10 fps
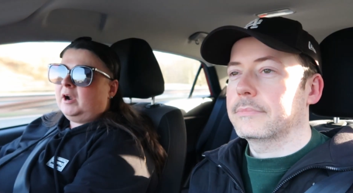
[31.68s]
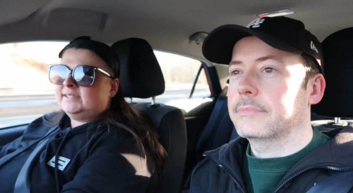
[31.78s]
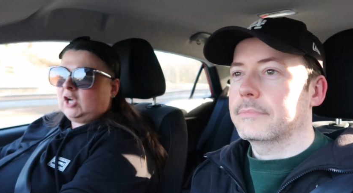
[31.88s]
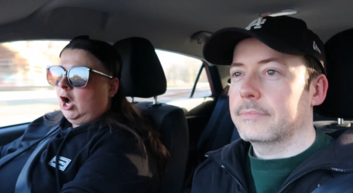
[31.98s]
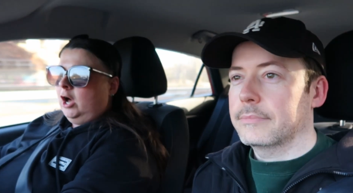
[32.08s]

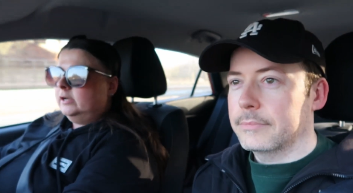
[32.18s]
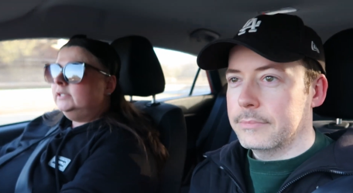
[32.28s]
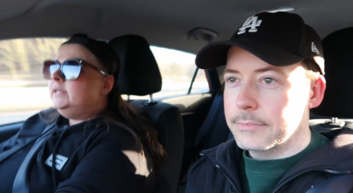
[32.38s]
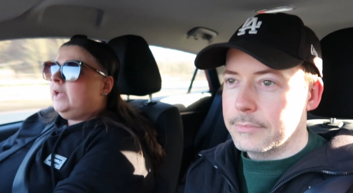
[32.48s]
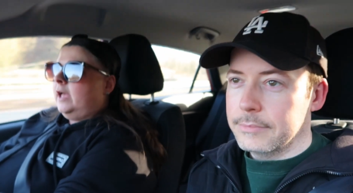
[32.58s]
Speaker 1: Prescot,
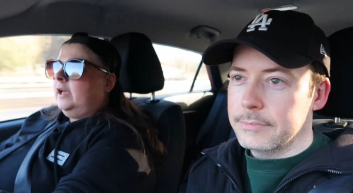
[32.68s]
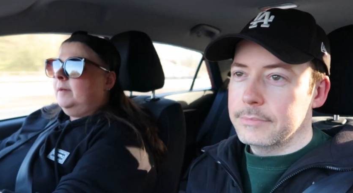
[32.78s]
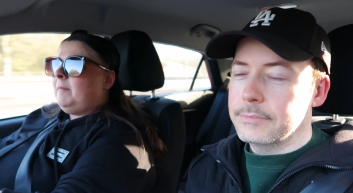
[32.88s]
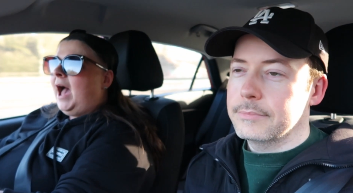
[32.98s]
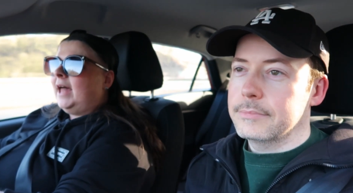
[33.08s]

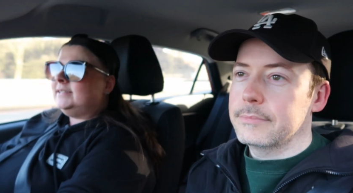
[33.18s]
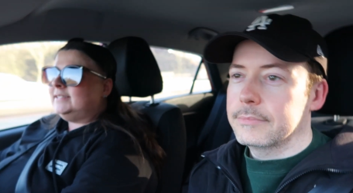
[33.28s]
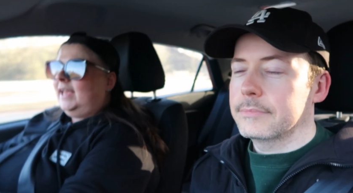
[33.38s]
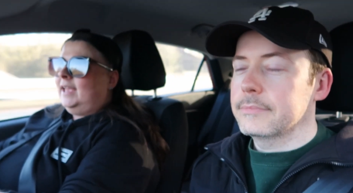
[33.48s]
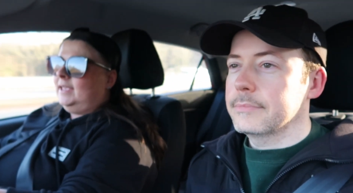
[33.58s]
um, and
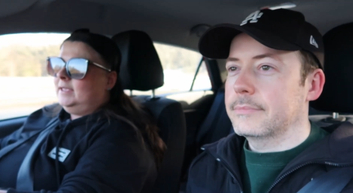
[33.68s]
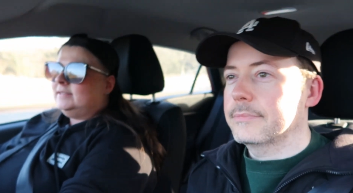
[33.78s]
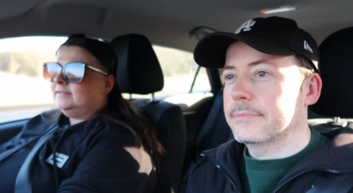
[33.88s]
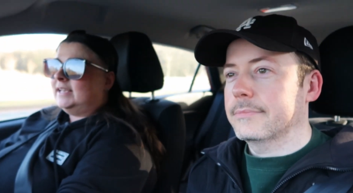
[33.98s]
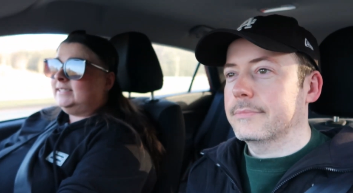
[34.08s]
they
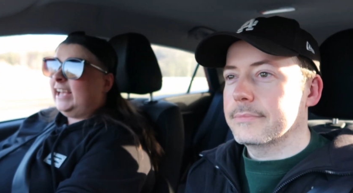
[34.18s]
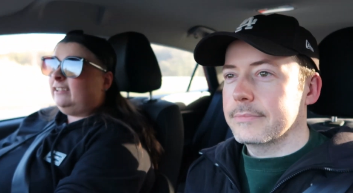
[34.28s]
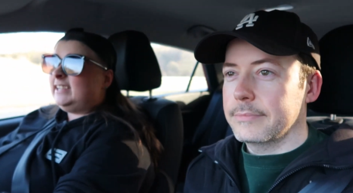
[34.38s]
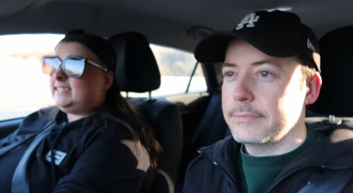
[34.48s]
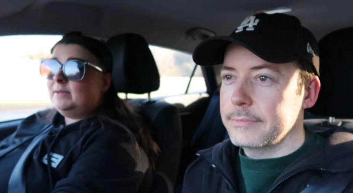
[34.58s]
they sell
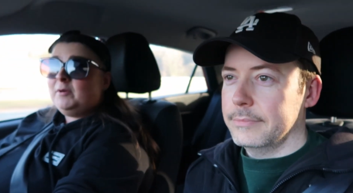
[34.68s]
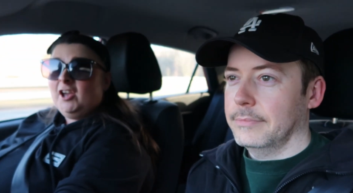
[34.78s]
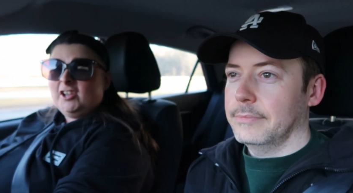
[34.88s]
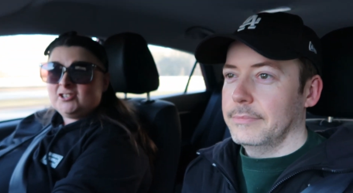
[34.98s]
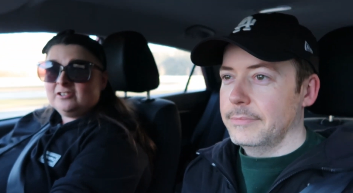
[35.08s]
Disney
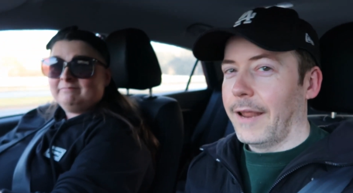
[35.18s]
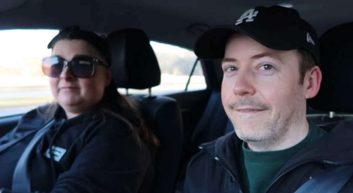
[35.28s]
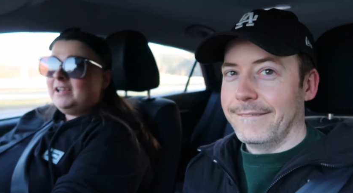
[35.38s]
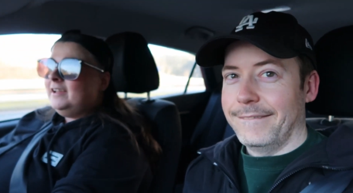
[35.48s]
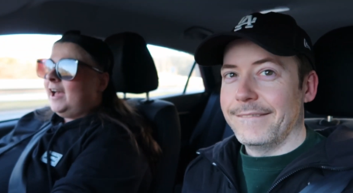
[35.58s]
merch,
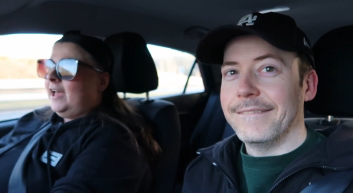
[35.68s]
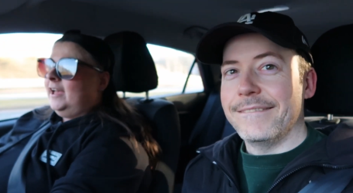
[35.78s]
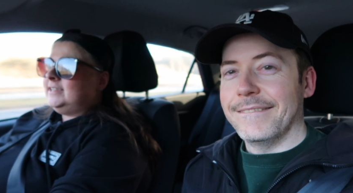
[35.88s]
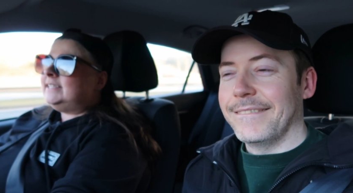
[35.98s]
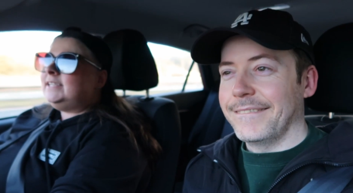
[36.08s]

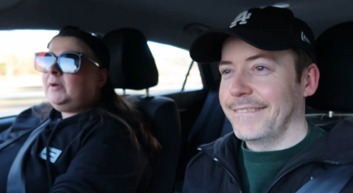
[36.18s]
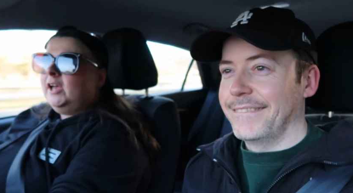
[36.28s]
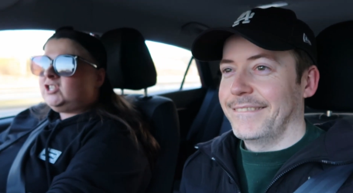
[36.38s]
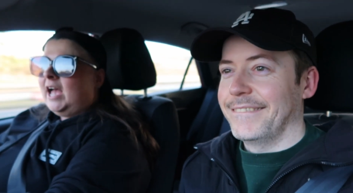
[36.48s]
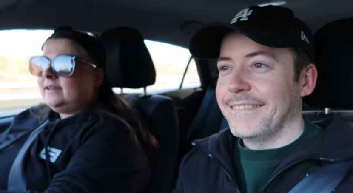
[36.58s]
uh, Disney
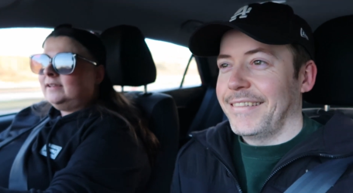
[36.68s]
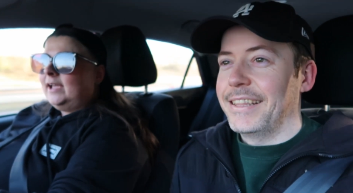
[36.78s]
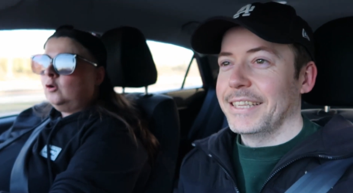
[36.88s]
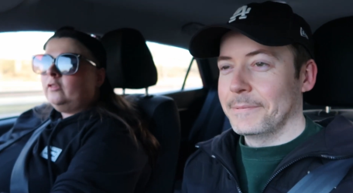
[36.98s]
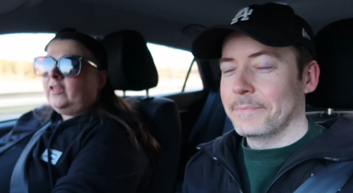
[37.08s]
merch and
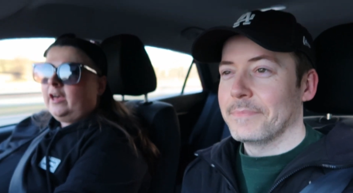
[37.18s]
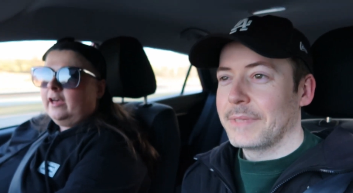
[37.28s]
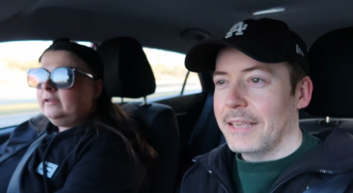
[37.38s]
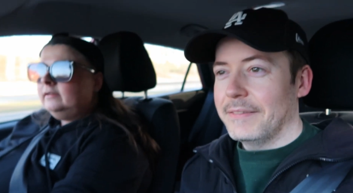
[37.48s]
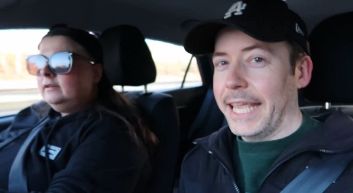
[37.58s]
like
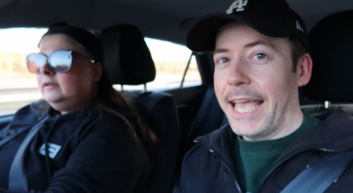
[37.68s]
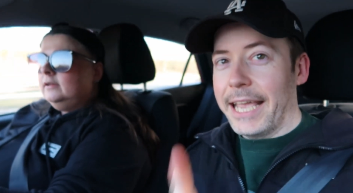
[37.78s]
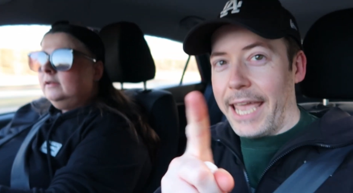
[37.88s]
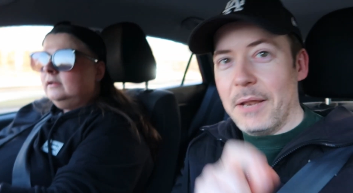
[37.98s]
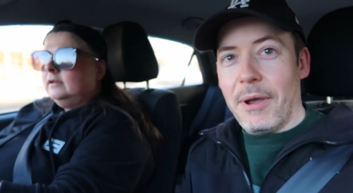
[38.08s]
other.
Speaker 2: But you
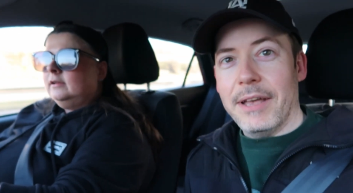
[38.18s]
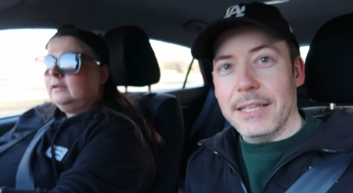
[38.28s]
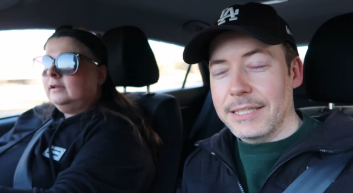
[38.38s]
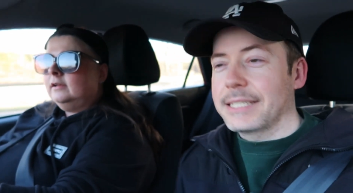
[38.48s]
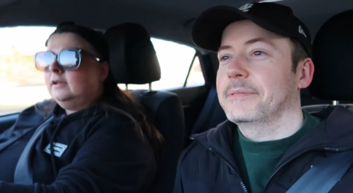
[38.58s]
can't get anywhere
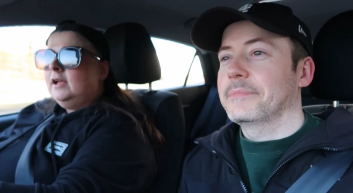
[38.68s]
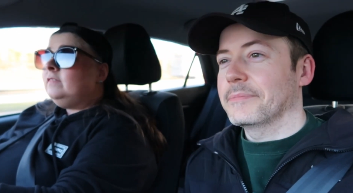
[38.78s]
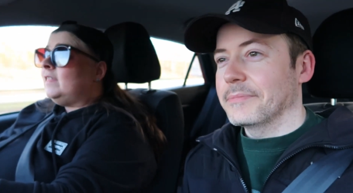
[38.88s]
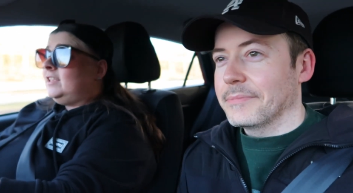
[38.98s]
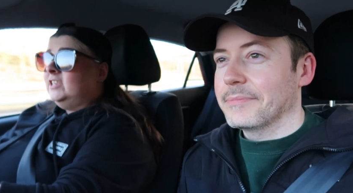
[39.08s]
else
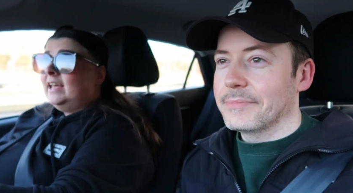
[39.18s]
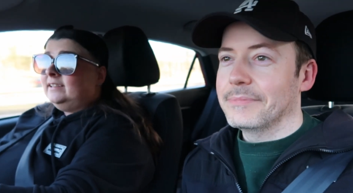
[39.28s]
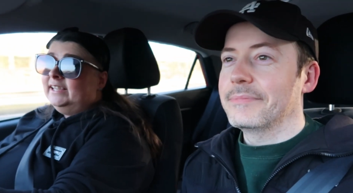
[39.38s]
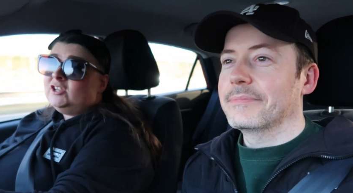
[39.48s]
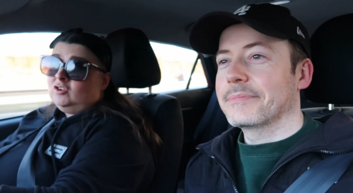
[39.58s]
Speaker 1: yeah,
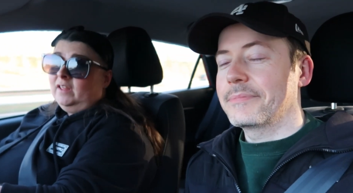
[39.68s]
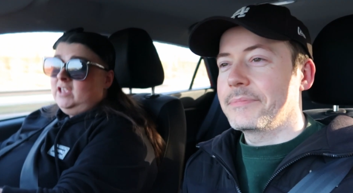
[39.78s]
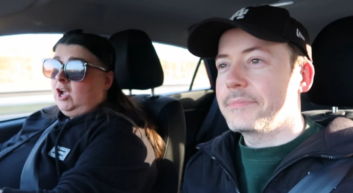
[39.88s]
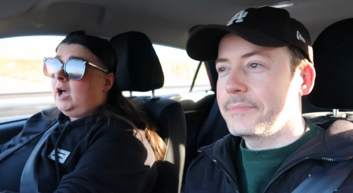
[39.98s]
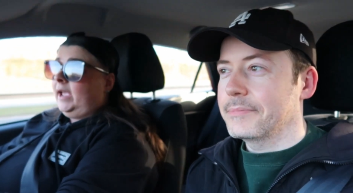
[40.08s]
literally that
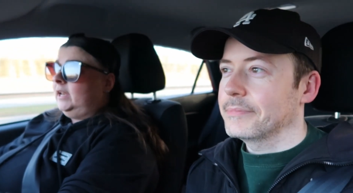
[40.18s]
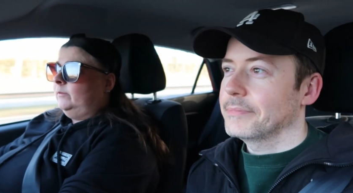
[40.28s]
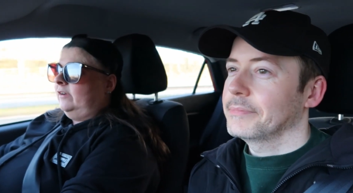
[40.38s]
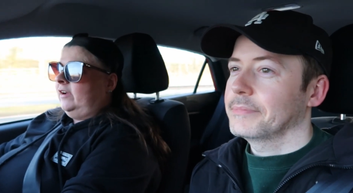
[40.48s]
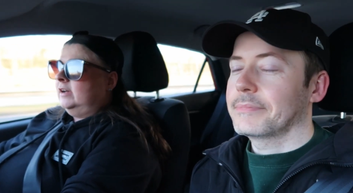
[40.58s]
you can't get
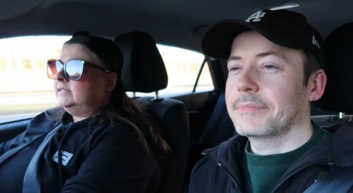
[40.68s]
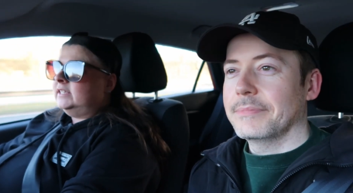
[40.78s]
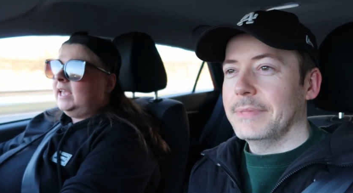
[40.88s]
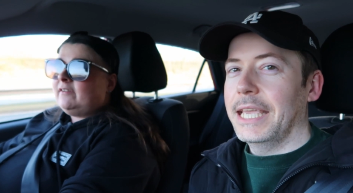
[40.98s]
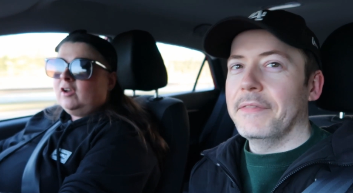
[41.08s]
anywhere else.
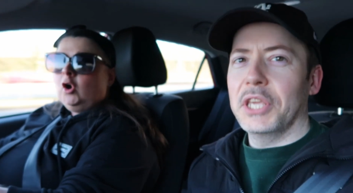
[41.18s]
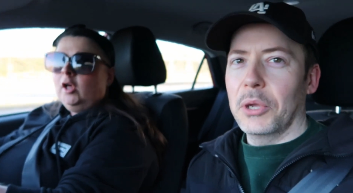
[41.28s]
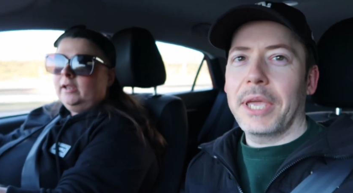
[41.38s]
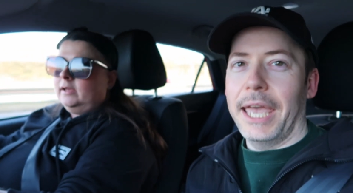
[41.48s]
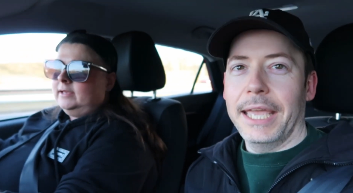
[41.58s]
They are in the
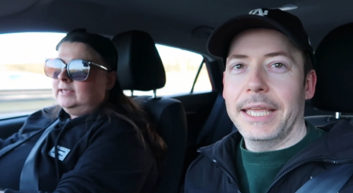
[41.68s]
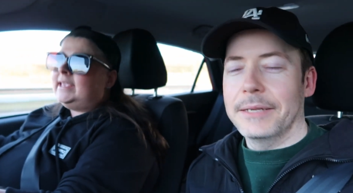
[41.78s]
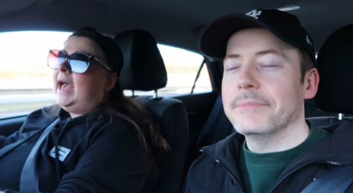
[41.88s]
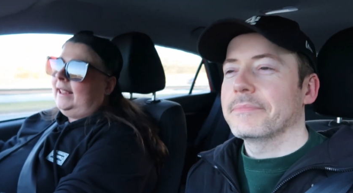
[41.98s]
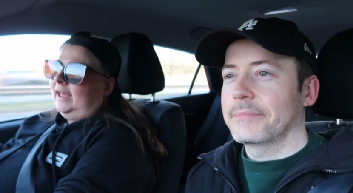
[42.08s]
all, UK.
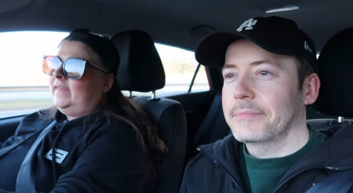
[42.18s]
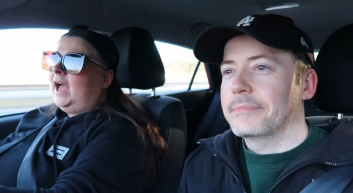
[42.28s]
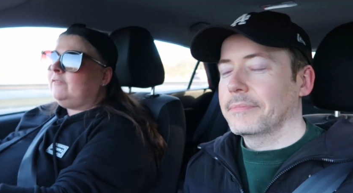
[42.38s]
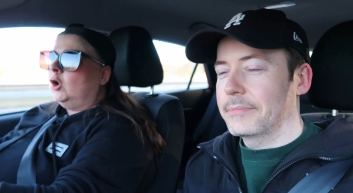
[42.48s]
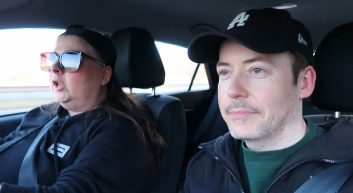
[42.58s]
Yeah, like they
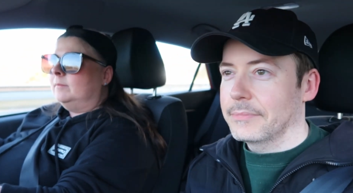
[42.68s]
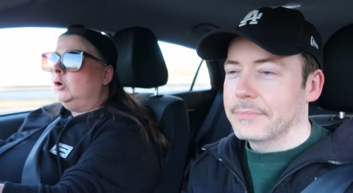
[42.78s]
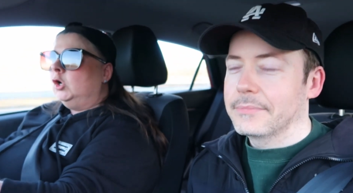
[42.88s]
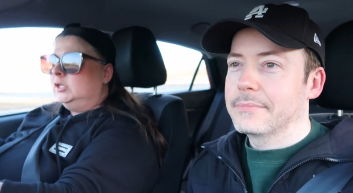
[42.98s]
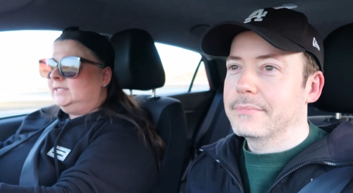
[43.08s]
have it all
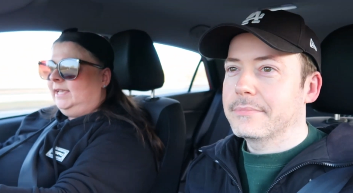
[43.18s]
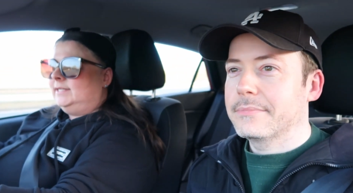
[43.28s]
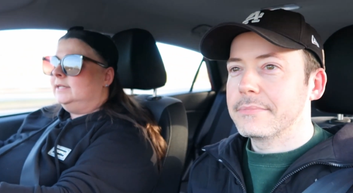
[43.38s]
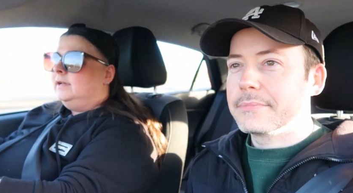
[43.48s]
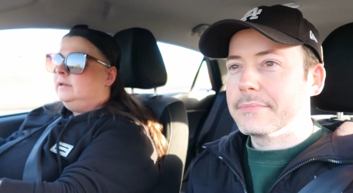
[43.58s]
imported